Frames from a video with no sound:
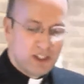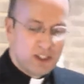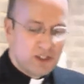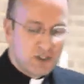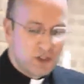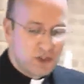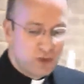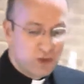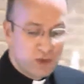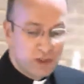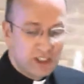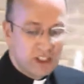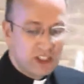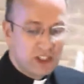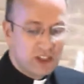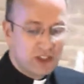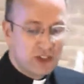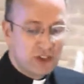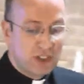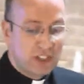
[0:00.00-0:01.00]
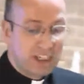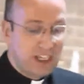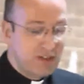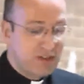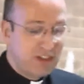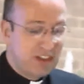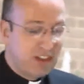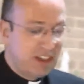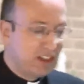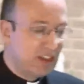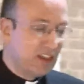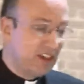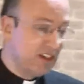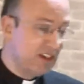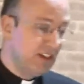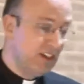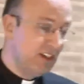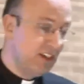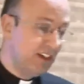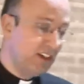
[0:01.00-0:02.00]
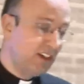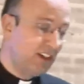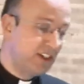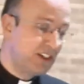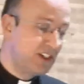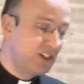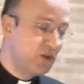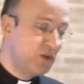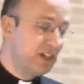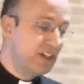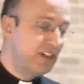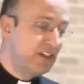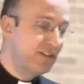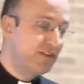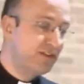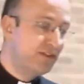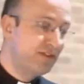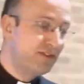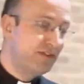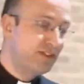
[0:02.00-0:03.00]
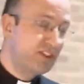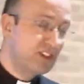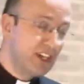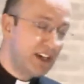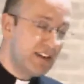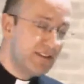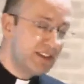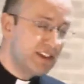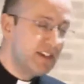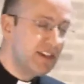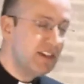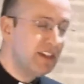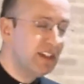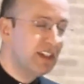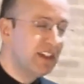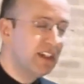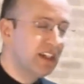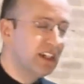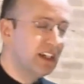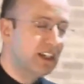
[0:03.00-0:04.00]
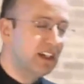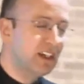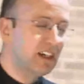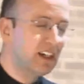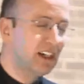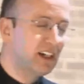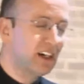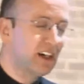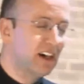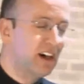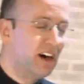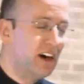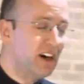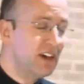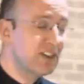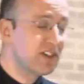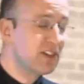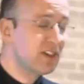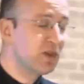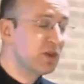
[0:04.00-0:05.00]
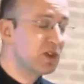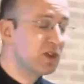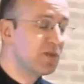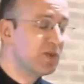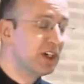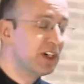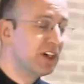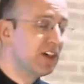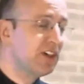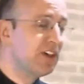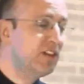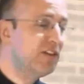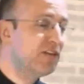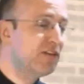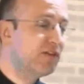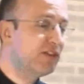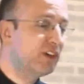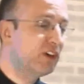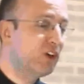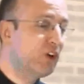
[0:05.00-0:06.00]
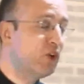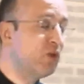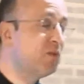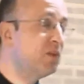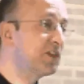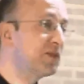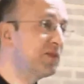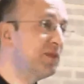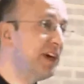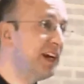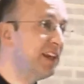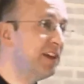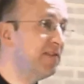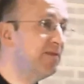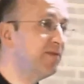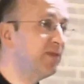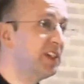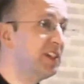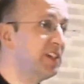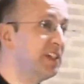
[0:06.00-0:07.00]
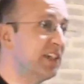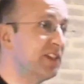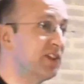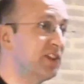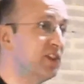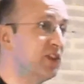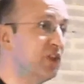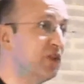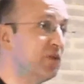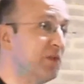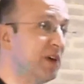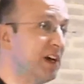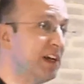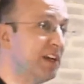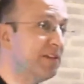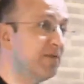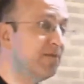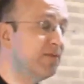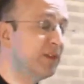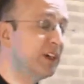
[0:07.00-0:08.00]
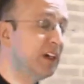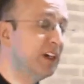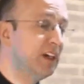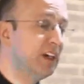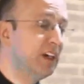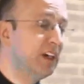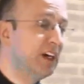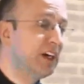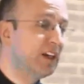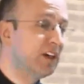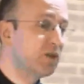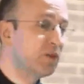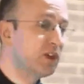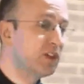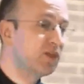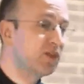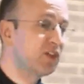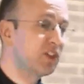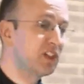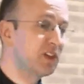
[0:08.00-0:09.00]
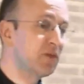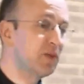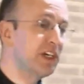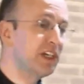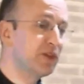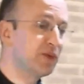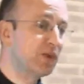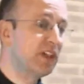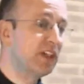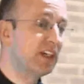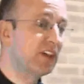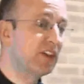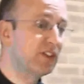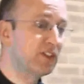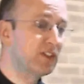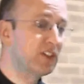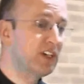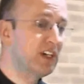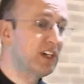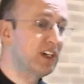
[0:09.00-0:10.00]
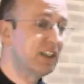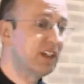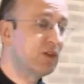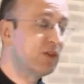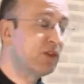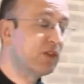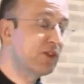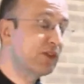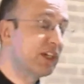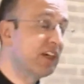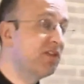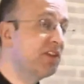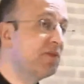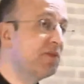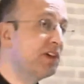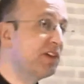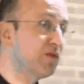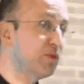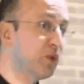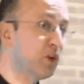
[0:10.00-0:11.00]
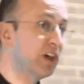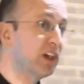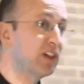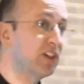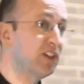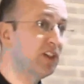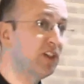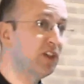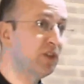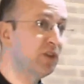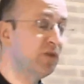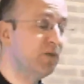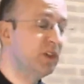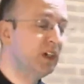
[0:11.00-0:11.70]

So shortly after that then, in 1927, a hostel was begun for homeless men and destitute men. And it wasn't just a place where they could stay, they were also given a bit of work to do.